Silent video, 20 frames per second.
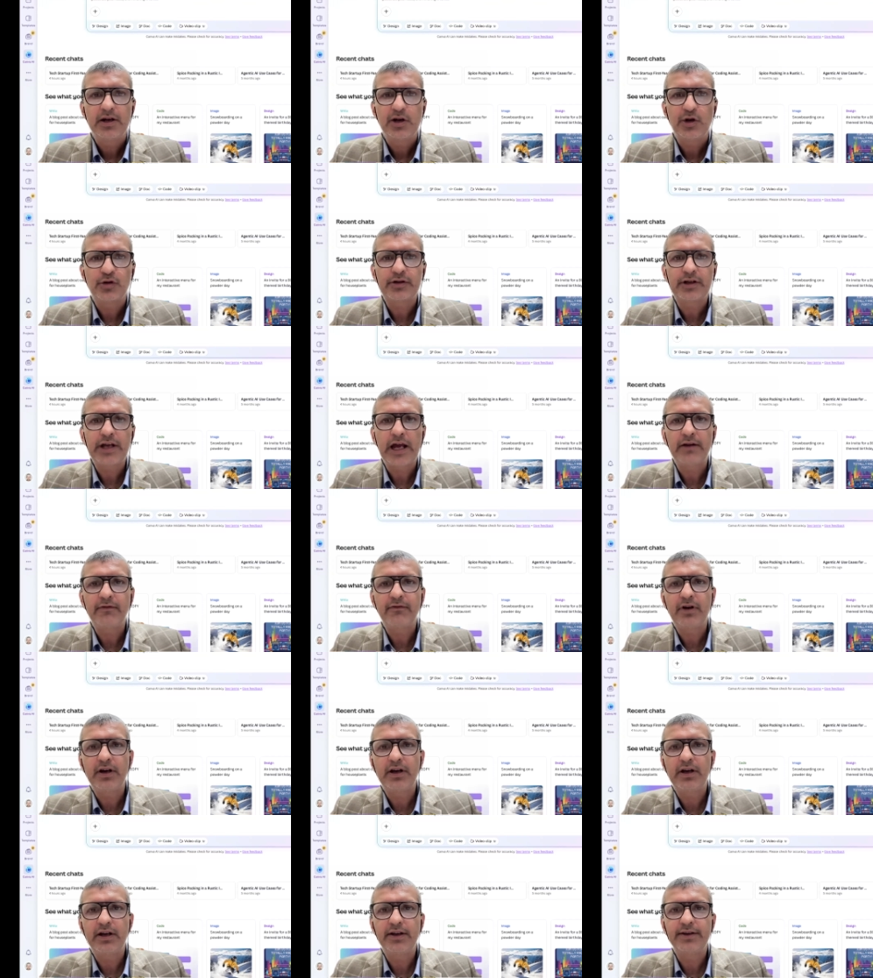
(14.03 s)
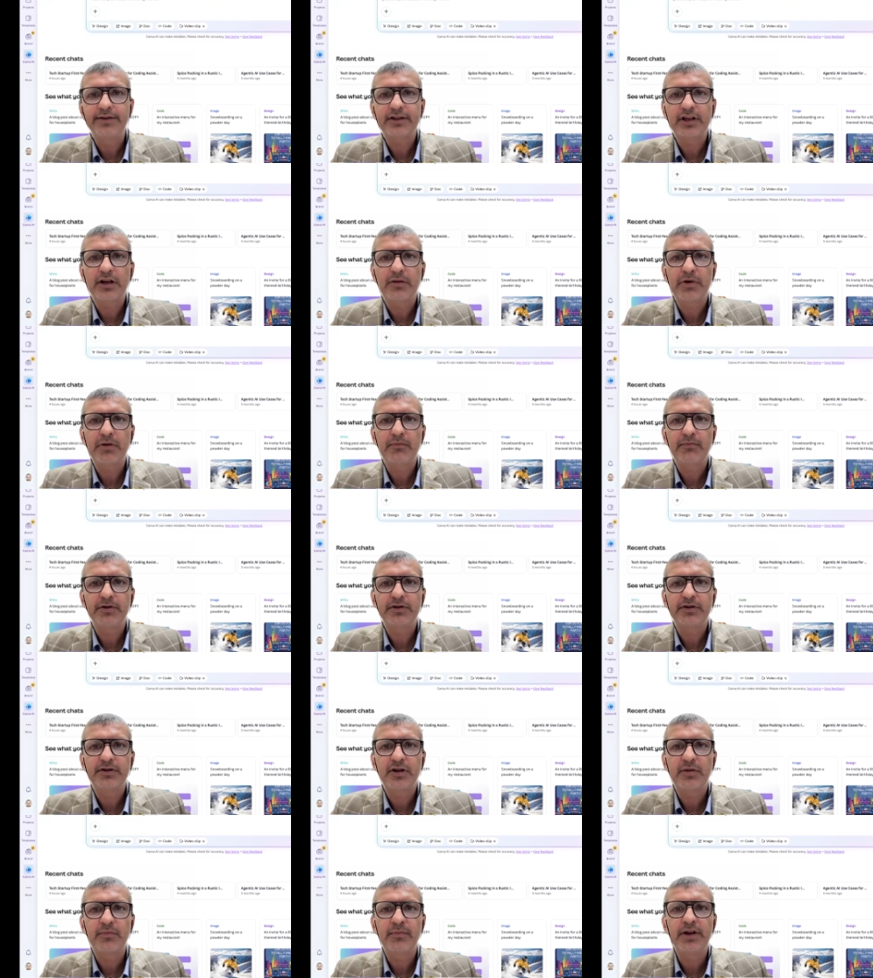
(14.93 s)
Now, Canva has come up with
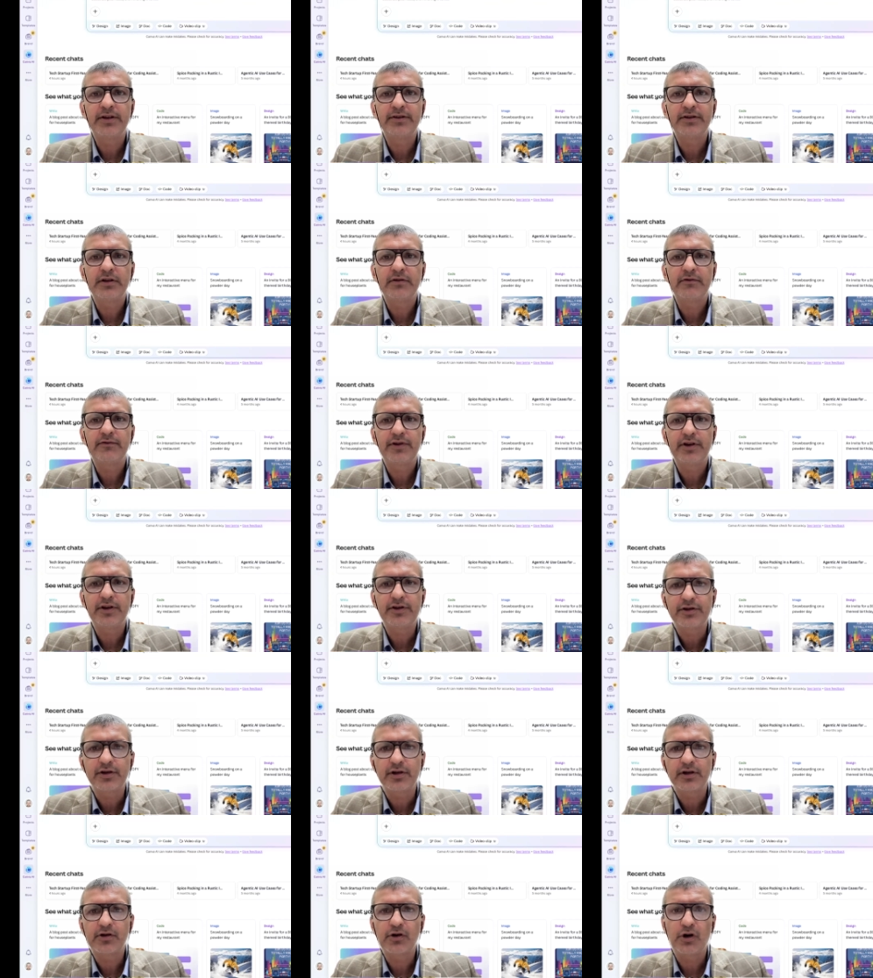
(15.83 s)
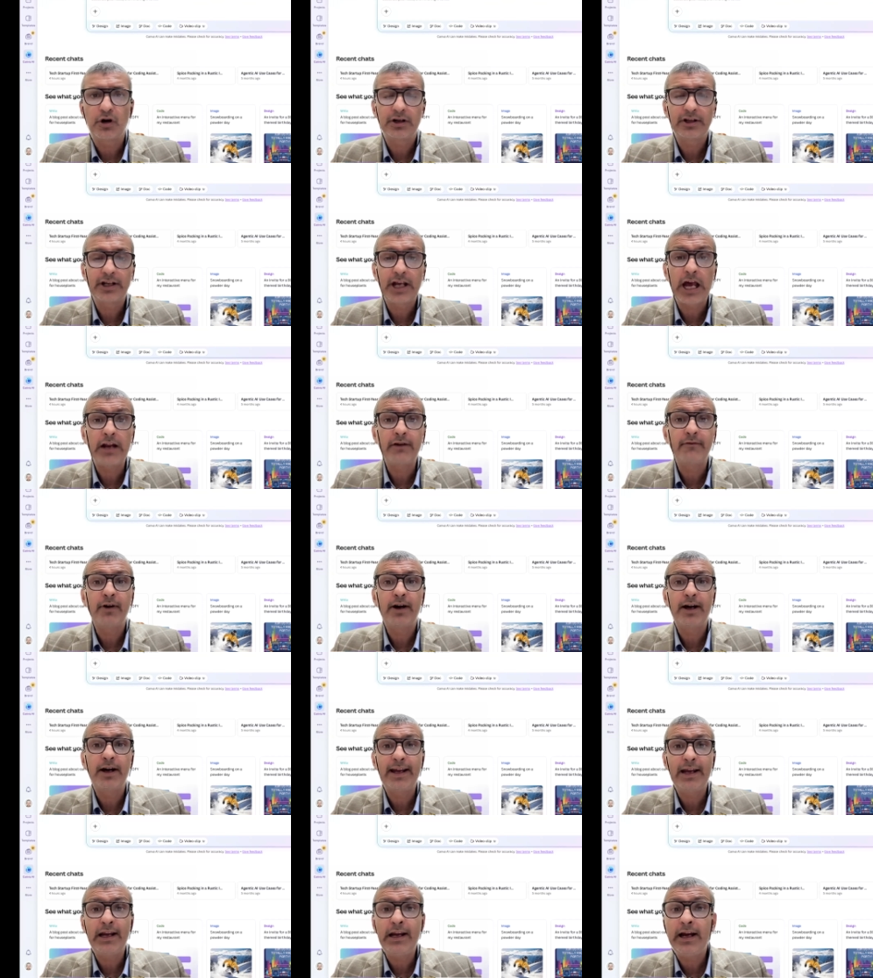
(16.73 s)
this amazing feature called
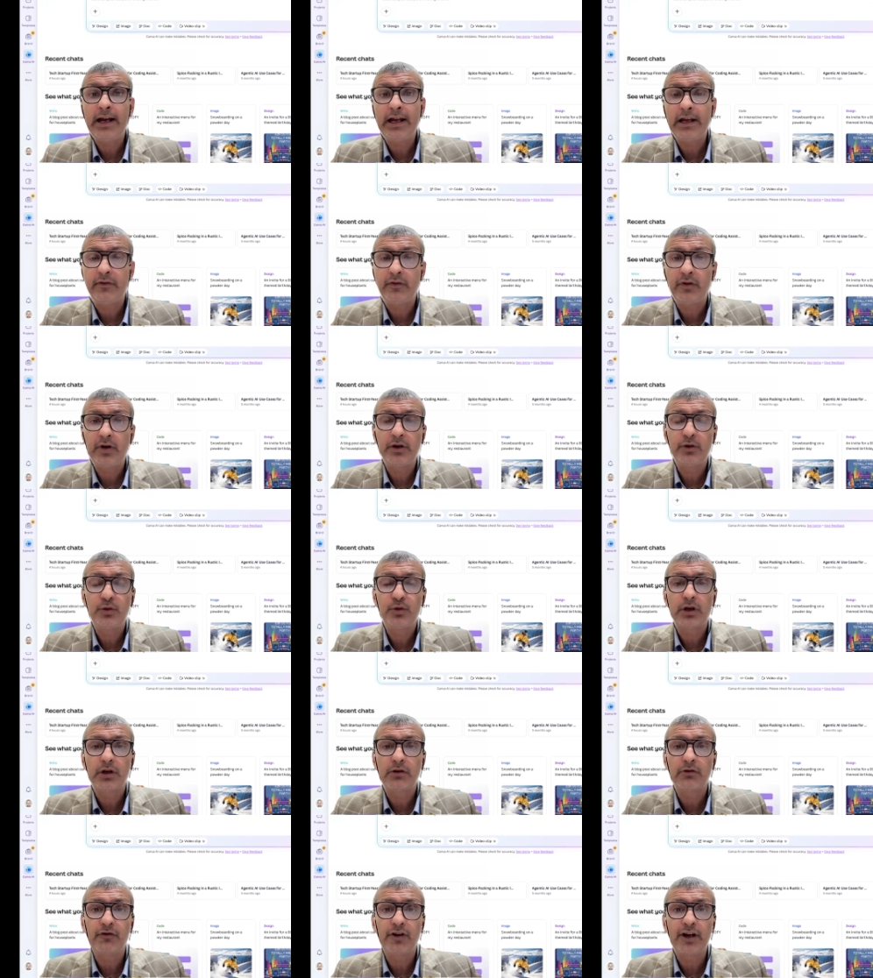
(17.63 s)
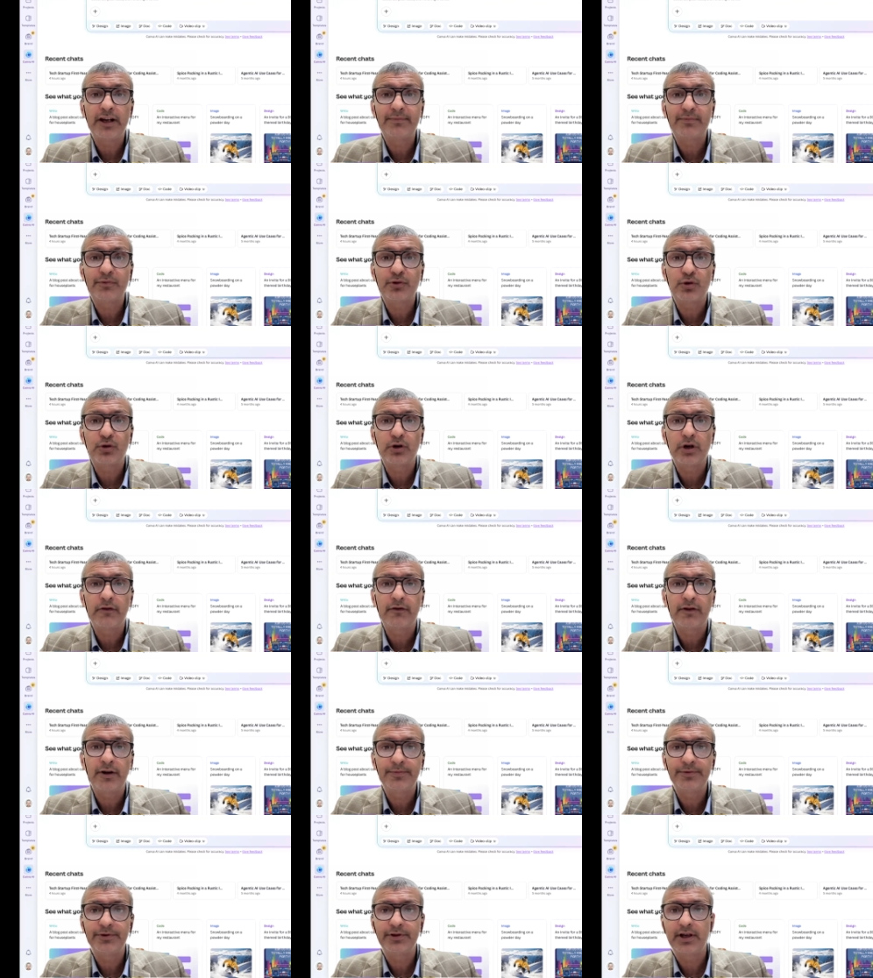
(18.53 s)
Canva AI, where you can vibe code a
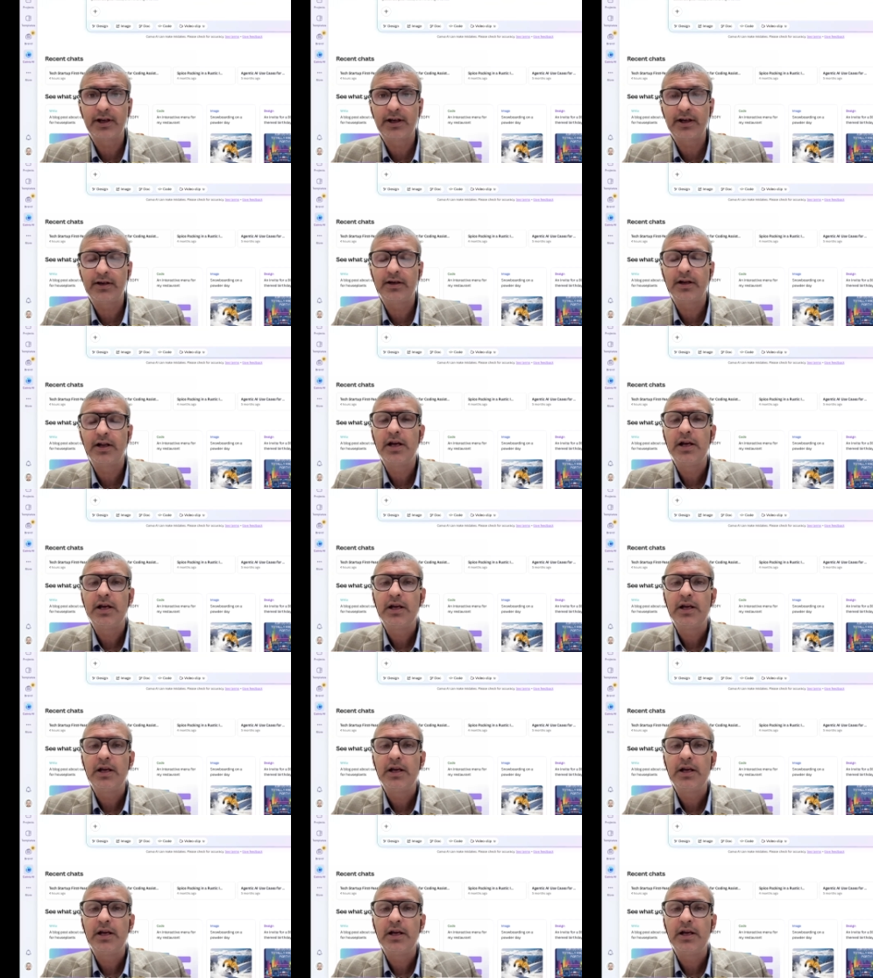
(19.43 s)
website,